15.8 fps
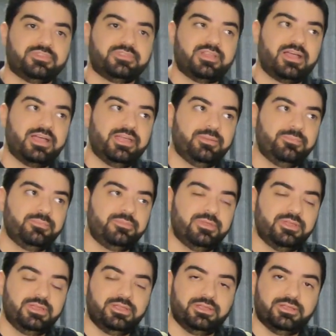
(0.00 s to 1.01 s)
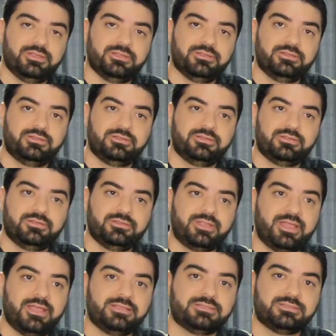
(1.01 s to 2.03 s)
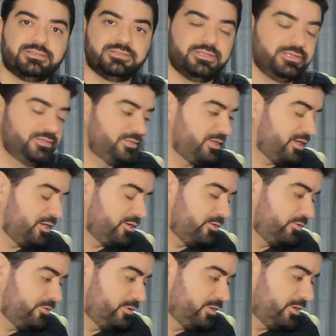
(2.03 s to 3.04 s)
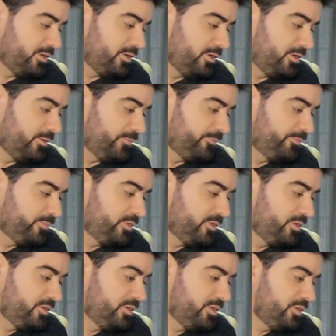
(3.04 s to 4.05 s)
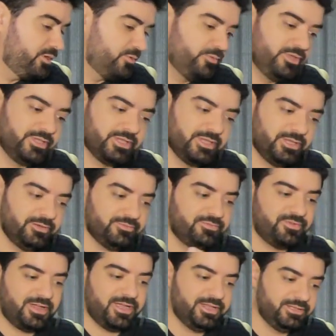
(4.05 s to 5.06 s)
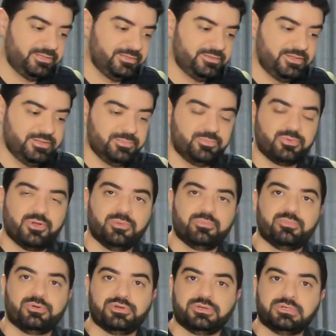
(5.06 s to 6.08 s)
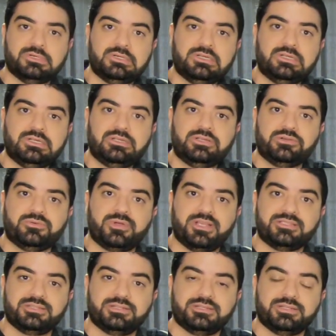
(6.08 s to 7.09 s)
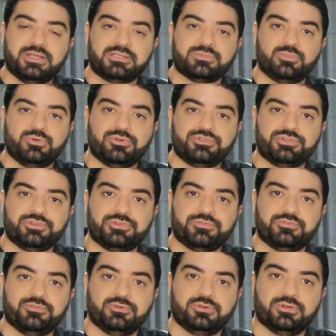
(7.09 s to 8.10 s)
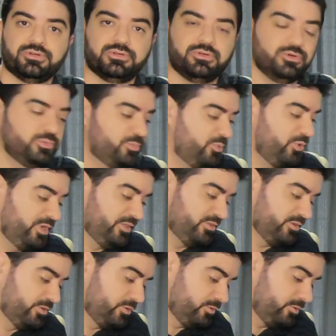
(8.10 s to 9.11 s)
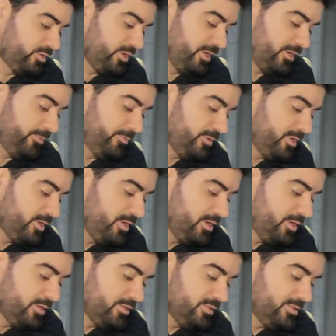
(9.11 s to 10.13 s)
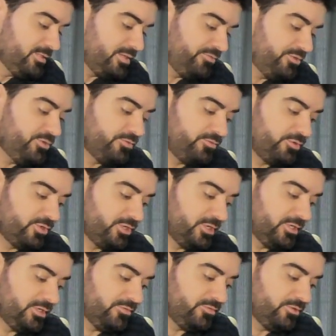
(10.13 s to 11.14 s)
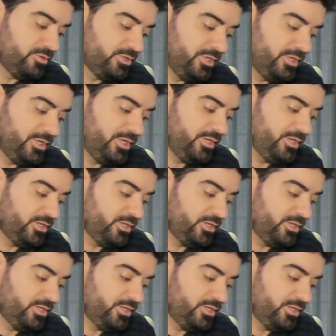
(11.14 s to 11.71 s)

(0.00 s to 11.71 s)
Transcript: time and tests, and how we can find the proper resin exposure for our printer, okay? This is a video for the